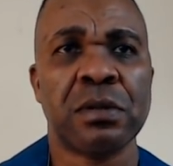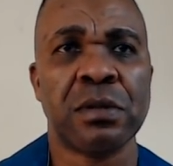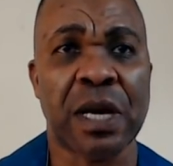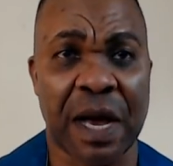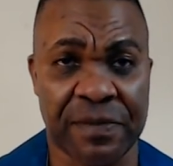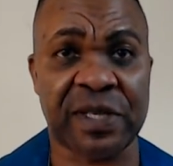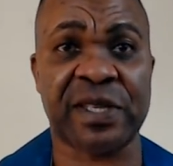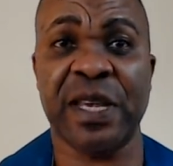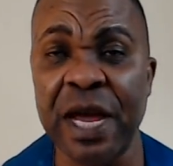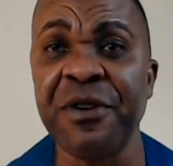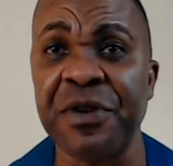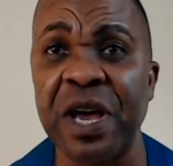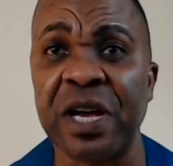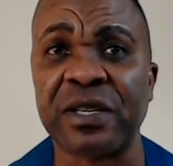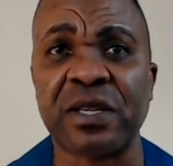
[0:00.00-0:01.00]
I'm
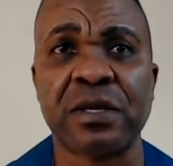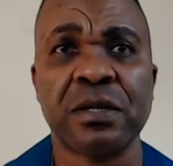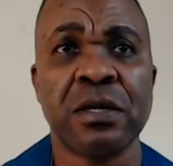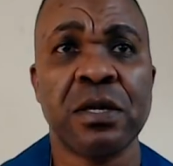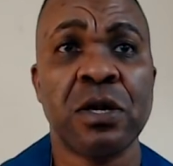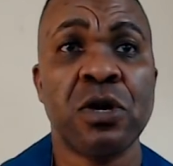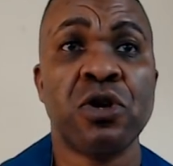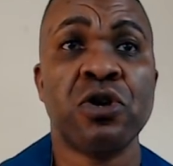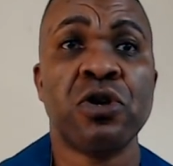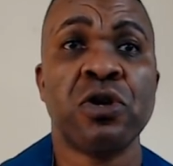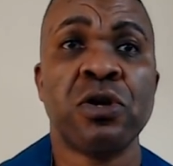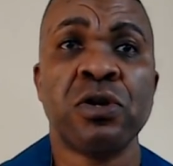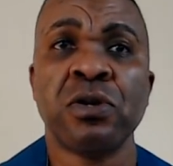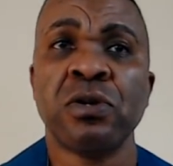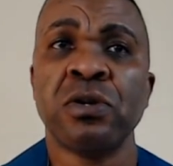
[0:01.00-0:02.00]
serious.
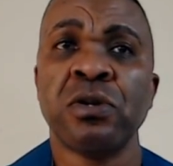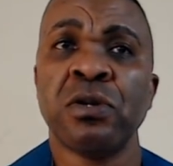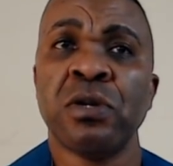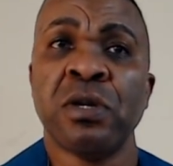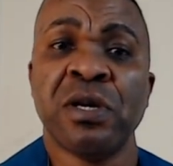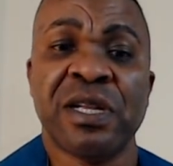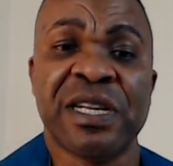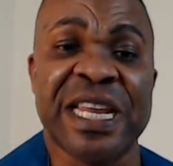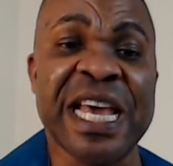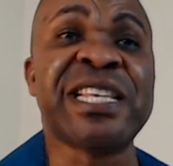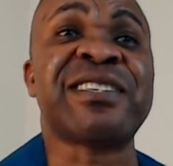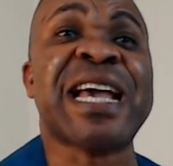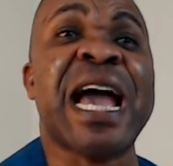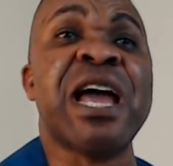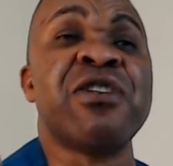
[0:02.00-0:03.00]
This
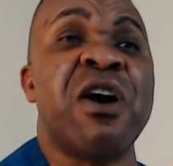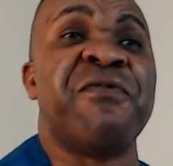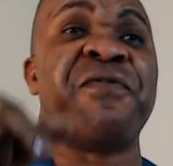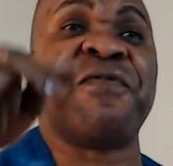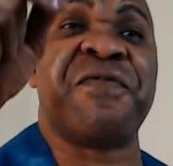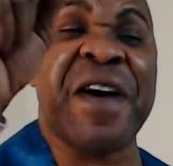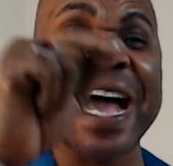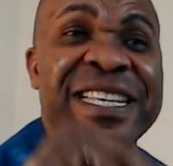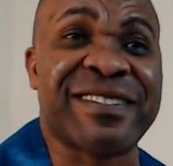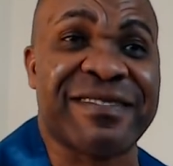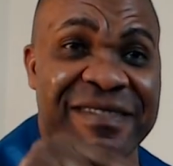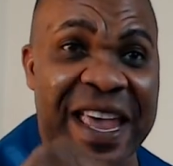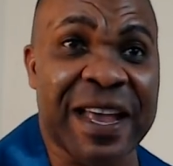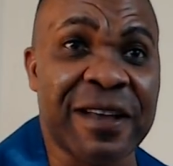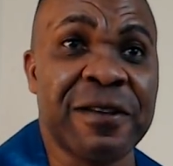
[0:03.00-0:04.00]
kind of
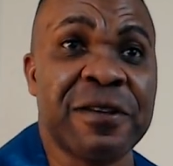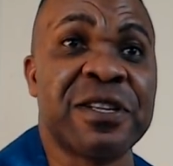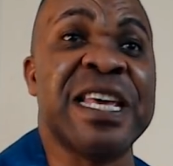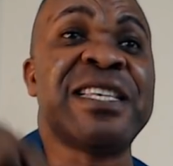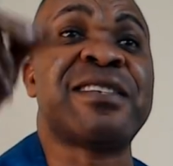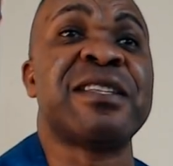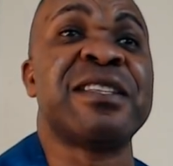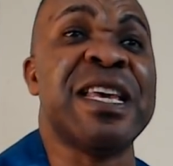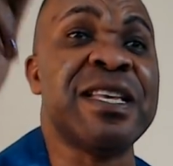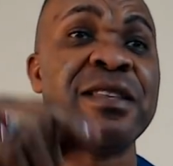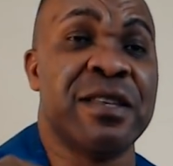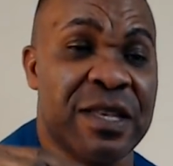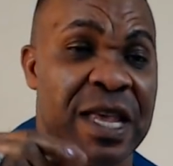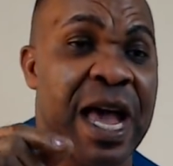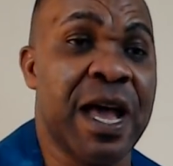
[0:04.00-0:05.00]
fasting, this
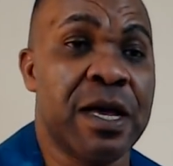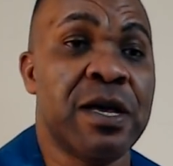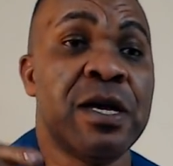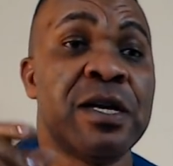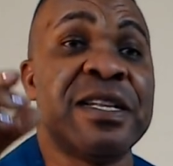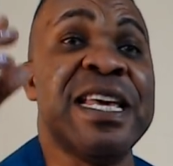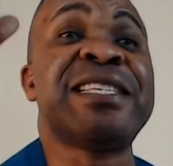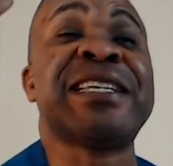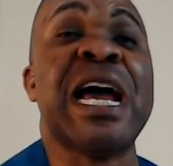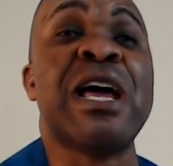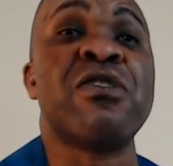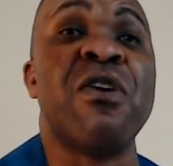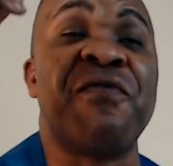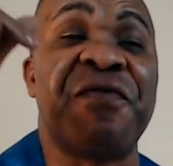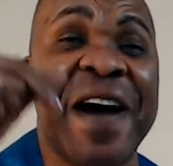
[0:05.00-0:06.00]
kind
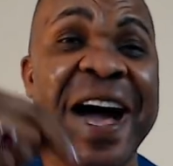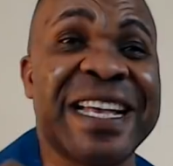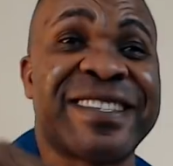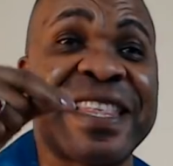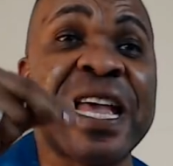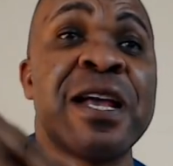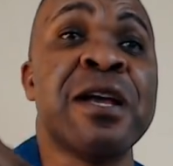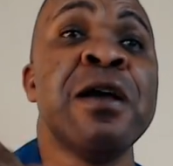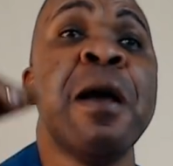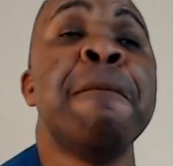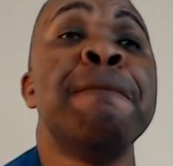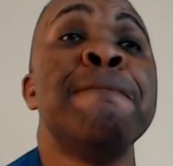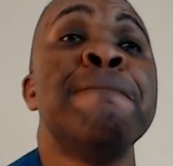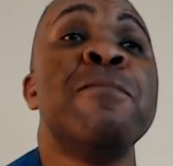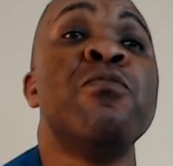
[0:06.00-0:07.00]
of fasting
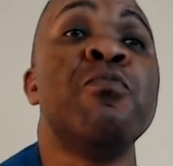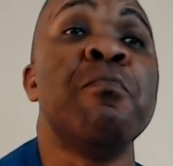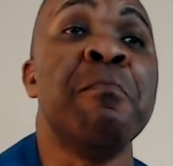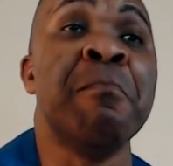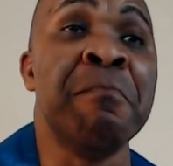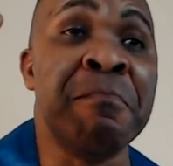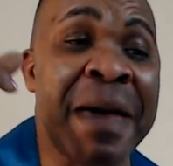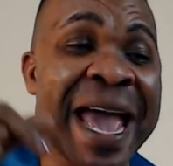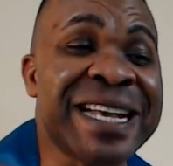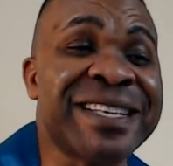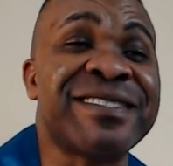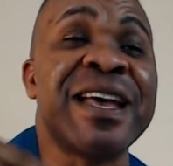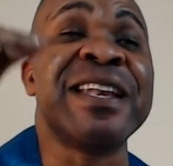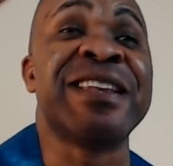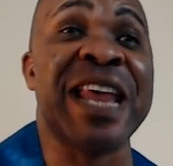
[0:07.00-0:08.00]

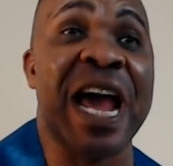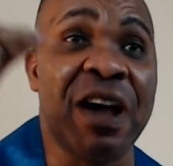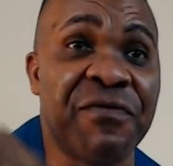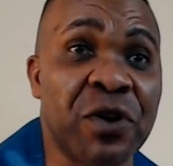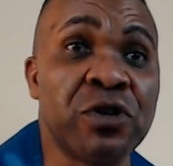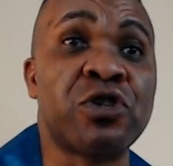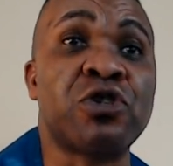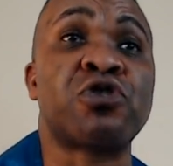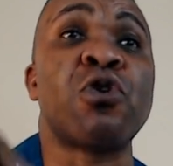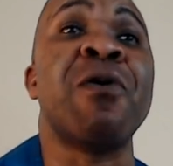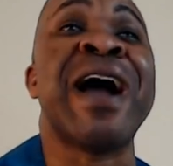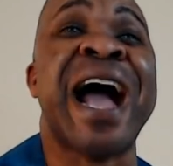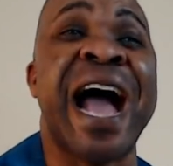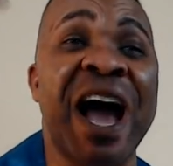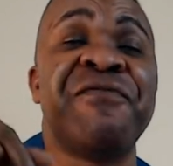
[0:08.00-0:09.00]
makes devils to
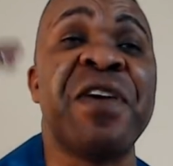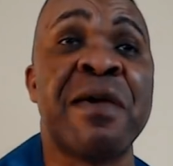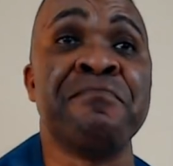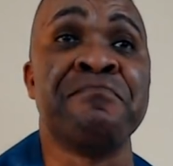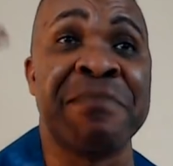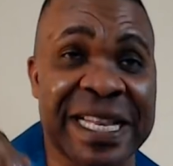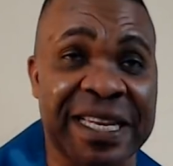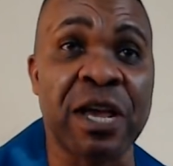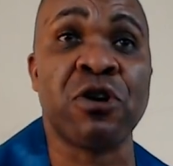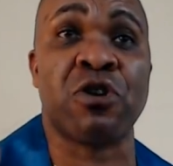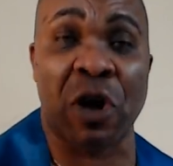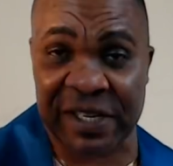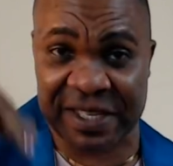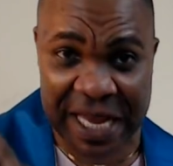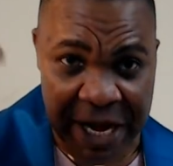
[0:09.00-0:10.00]
have a meeting
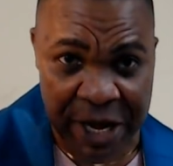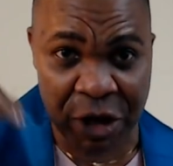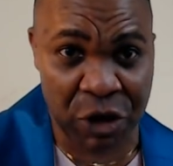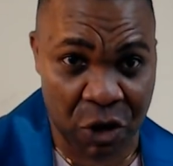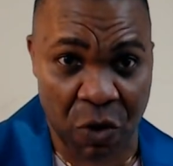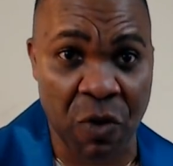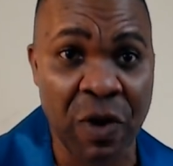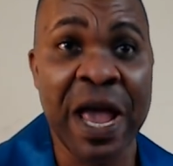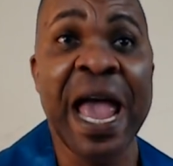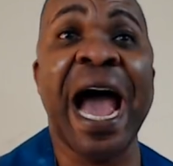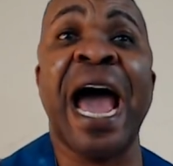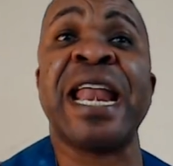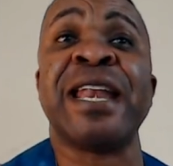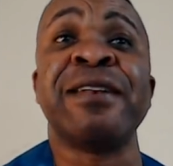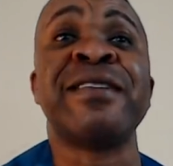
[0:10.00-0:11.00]
concerning you,
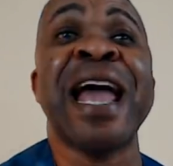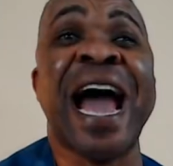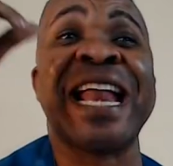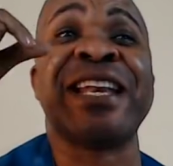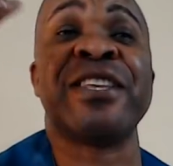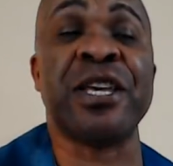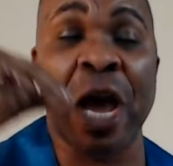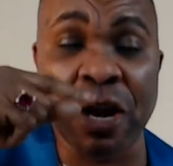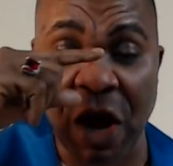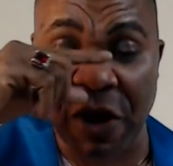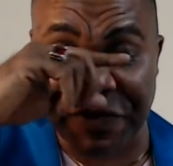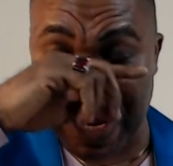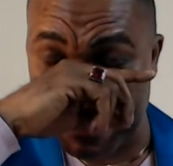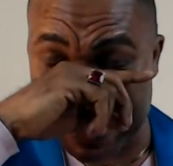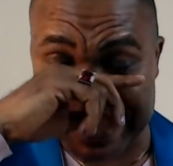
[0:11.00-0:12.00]
and at the end of
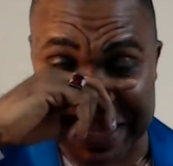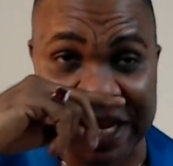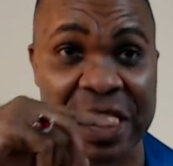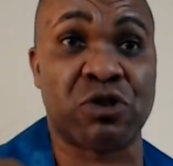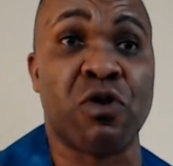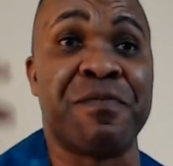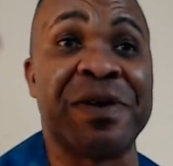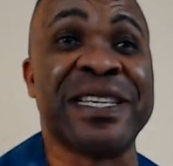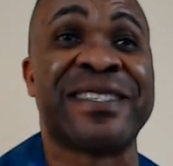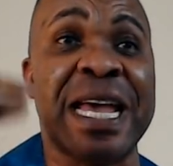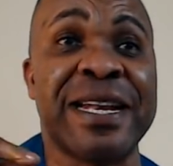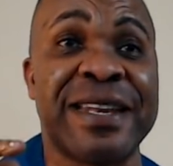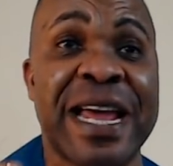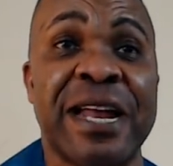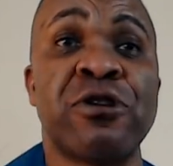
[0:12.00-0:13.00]
the meeting, it will be
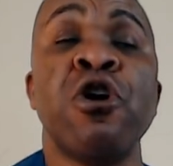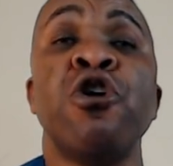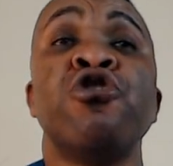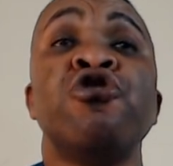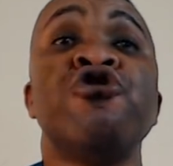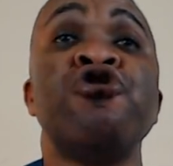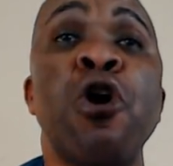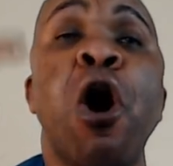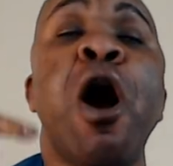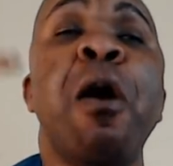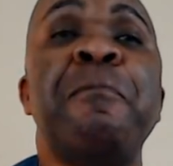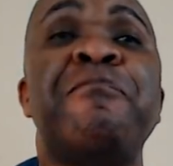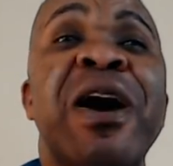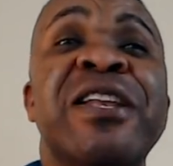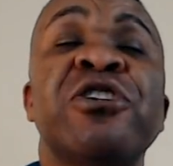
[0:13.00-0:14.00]
said that
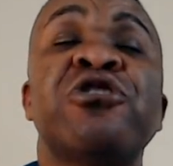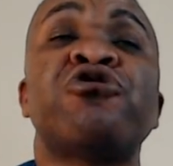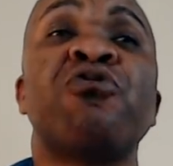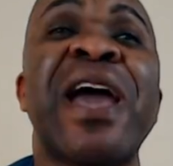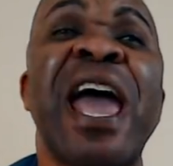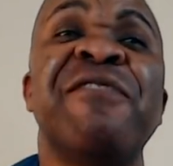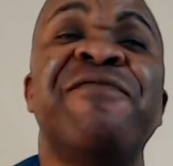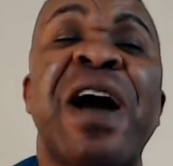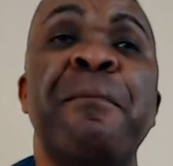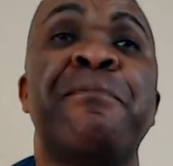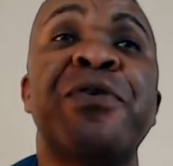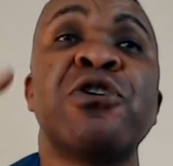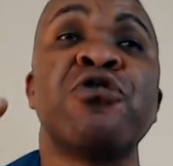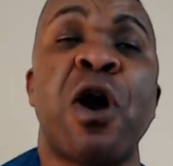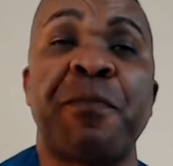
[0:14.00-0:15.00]
nobody should ever
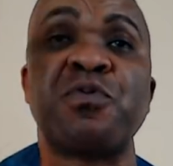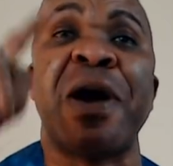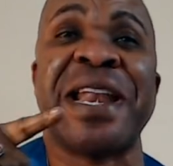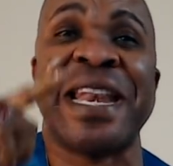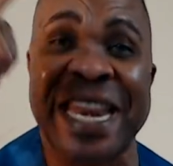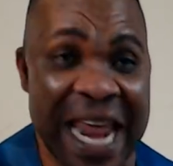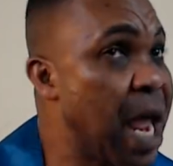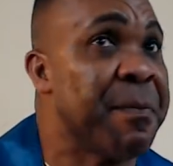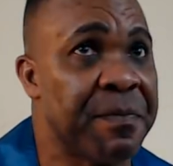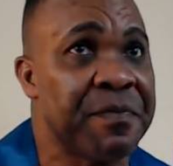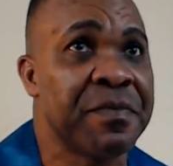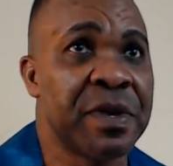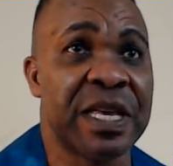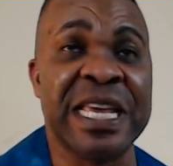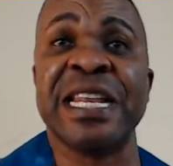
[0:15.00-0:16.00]
bring up your name
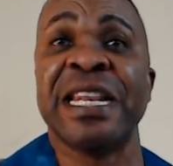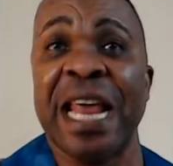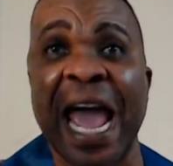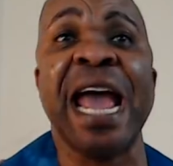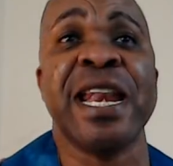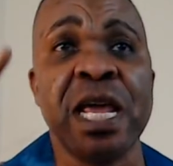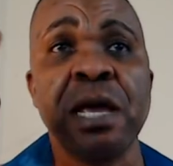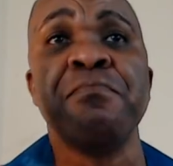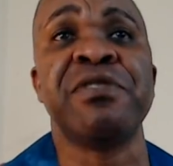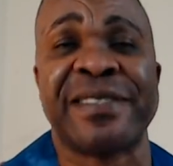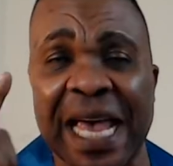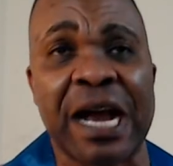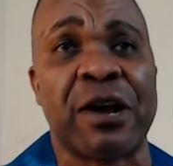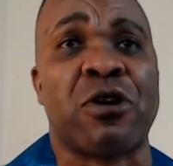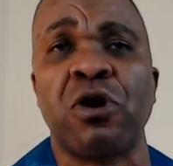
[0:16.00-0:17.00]
in any
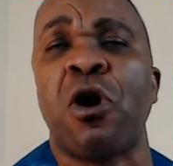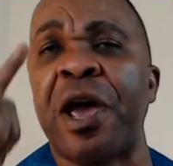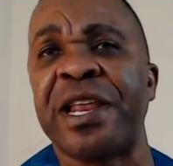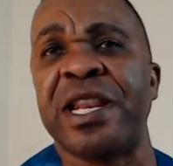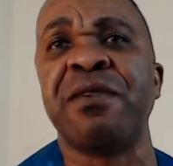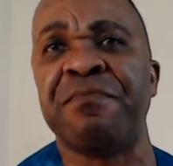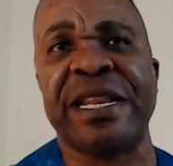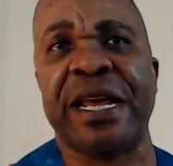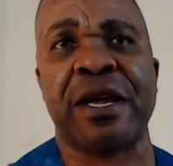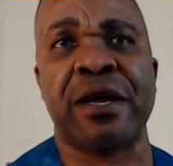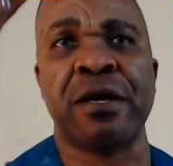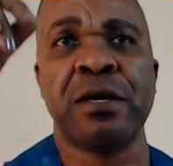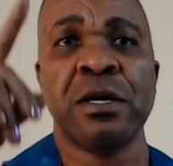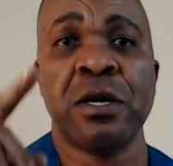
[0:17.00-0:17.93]
circle or any meeting.